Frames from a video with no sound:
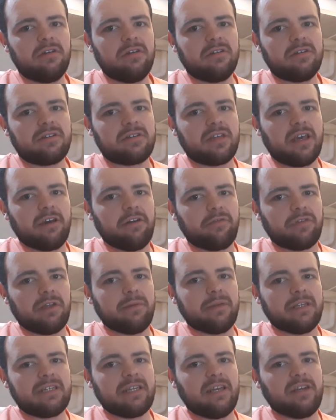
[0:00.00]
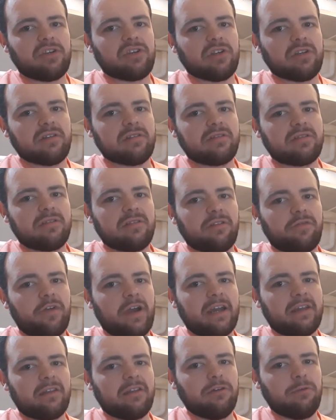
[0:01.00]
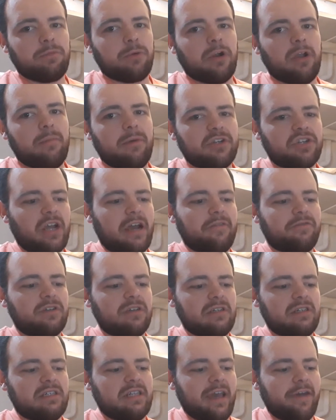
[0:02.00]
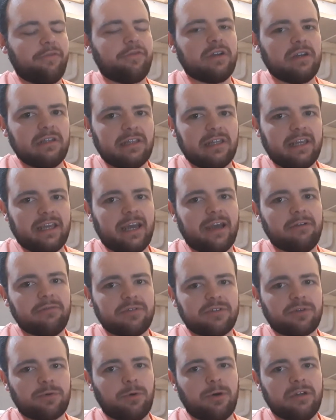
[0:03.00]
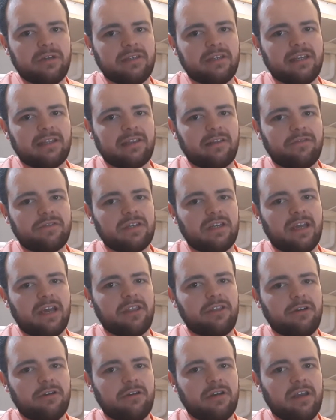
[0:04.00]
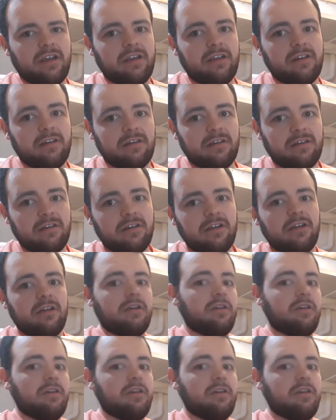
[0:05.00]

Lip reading: set of limitations. The fact that you pretty much have to definitely count squat and deadlift together in...